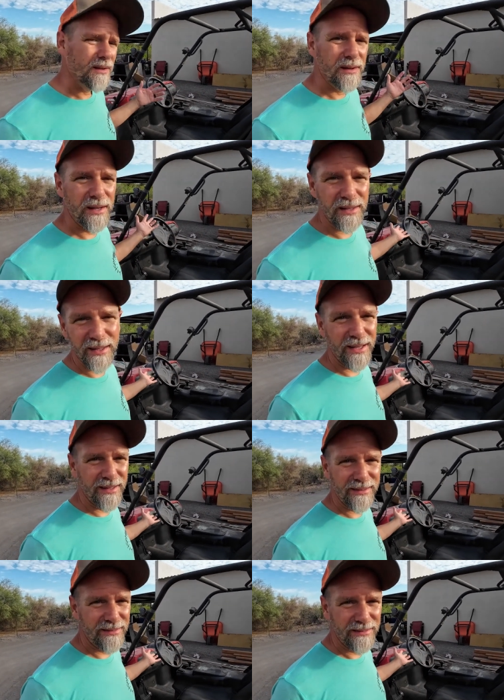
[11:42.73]
And
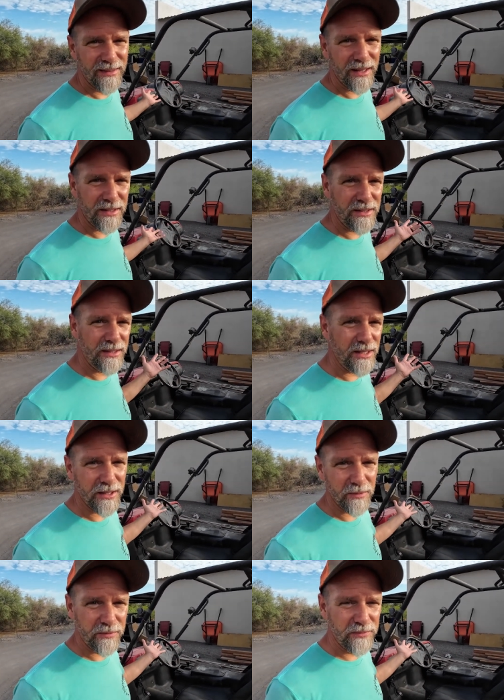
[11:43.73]
then the
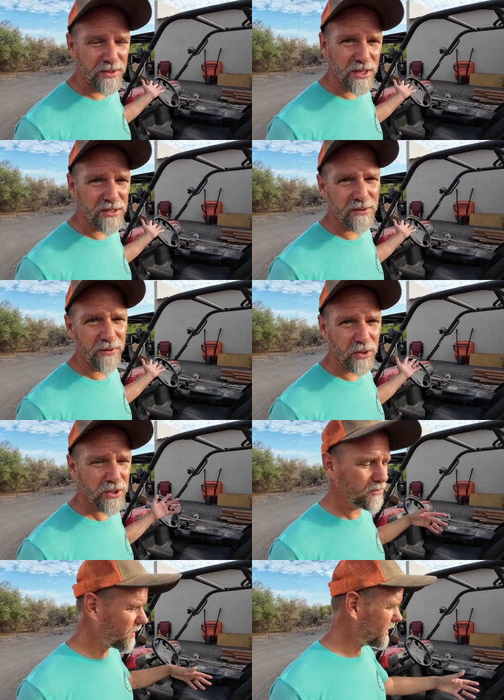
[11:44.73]
DC
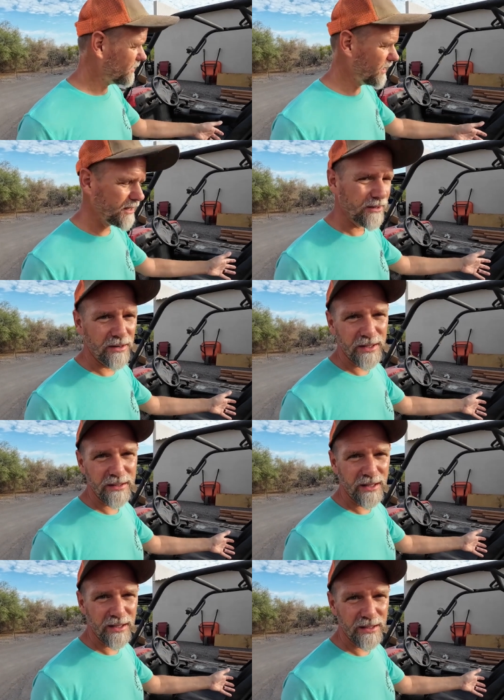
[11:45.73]
voltage regulator
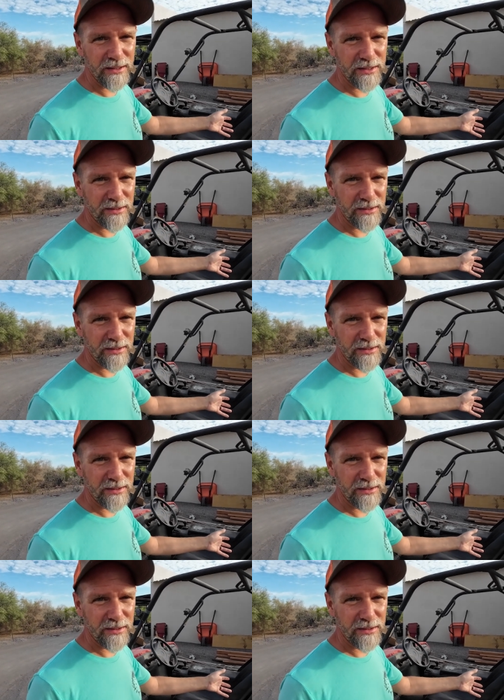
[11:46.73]
and the